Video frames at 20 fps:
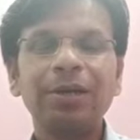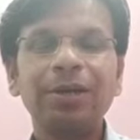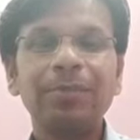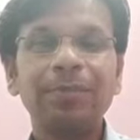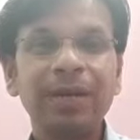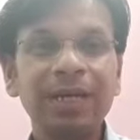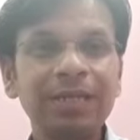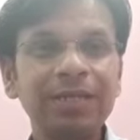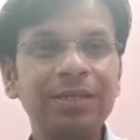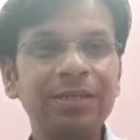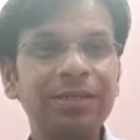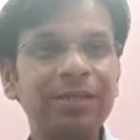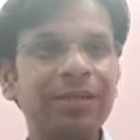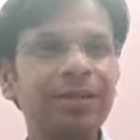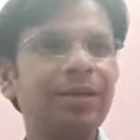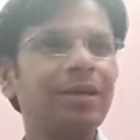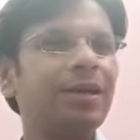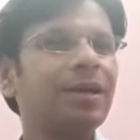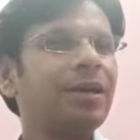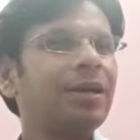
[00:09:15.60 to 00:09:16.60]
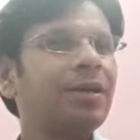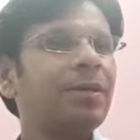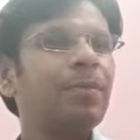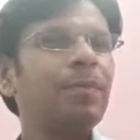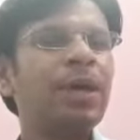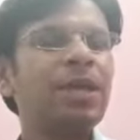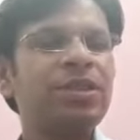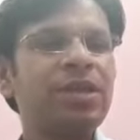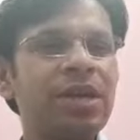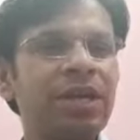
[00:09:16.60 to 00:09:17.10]
But
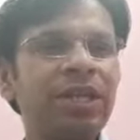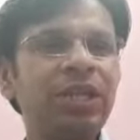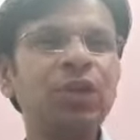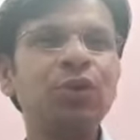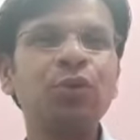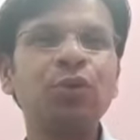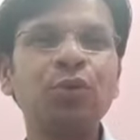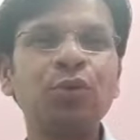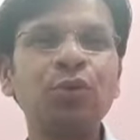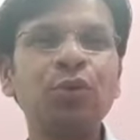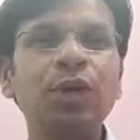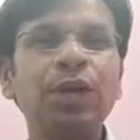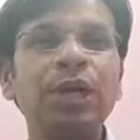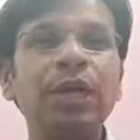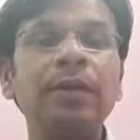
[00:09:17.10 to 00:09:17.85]
Bassanio